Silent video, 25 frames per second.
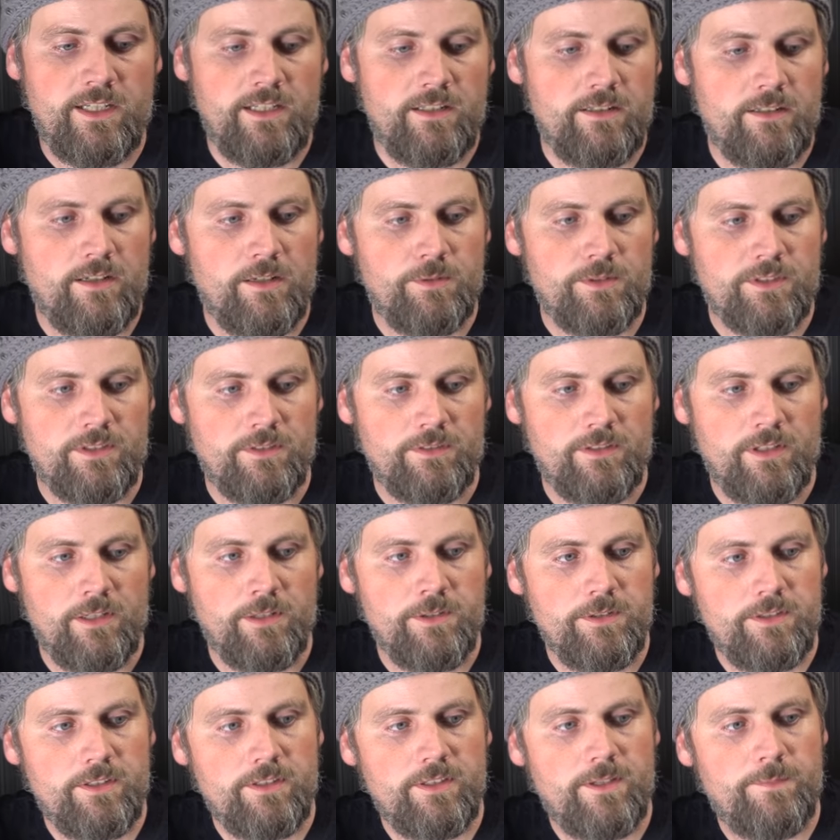here how it's going to
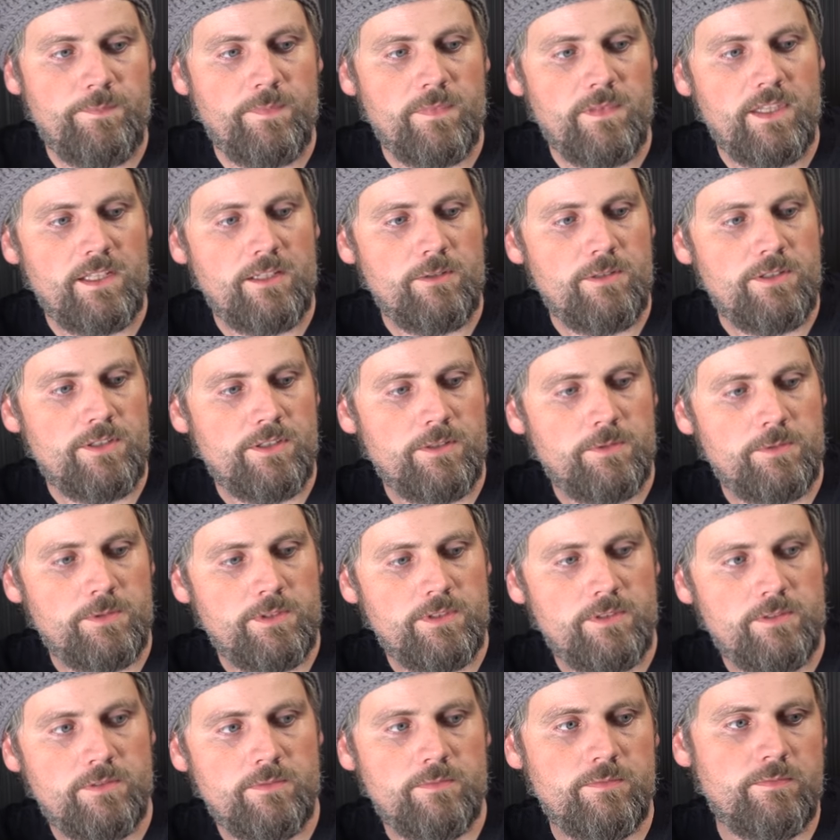look, and I will show
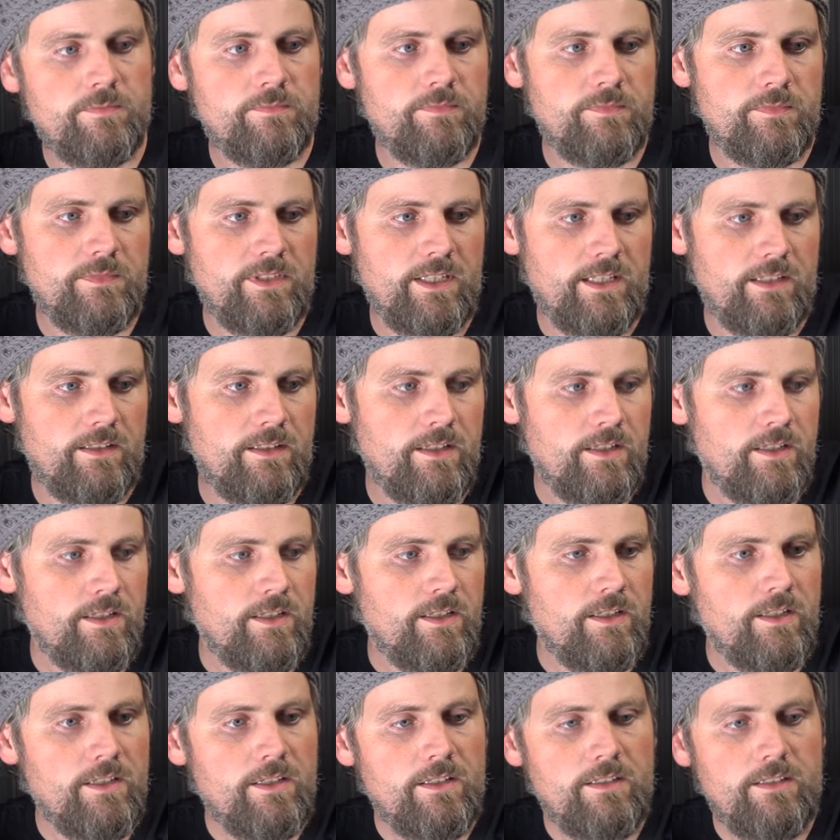you, yeah.
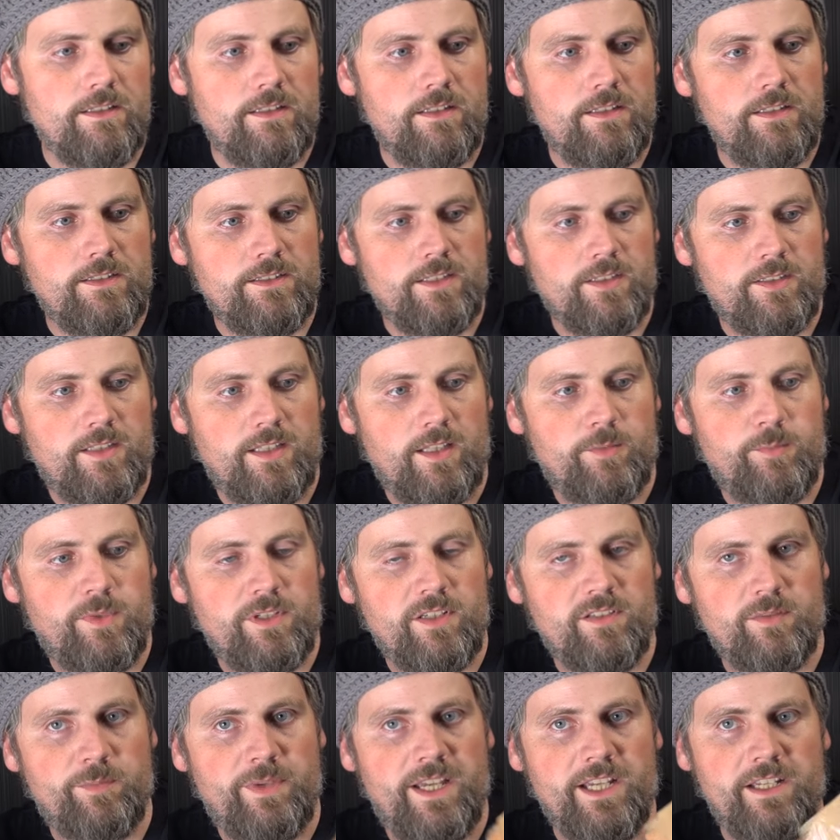It's not that
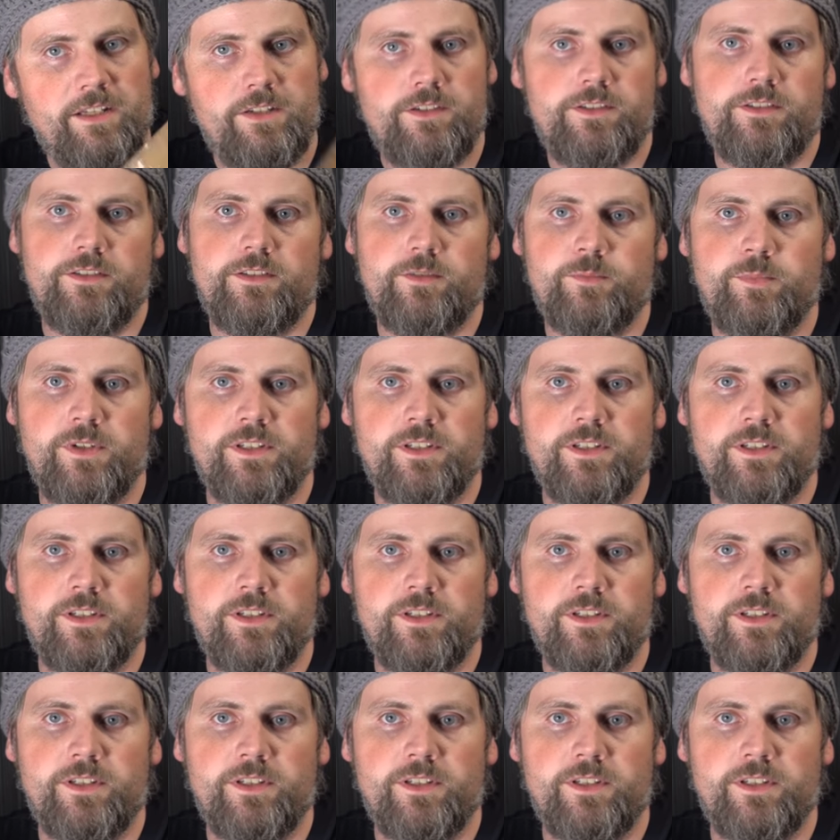big of a package,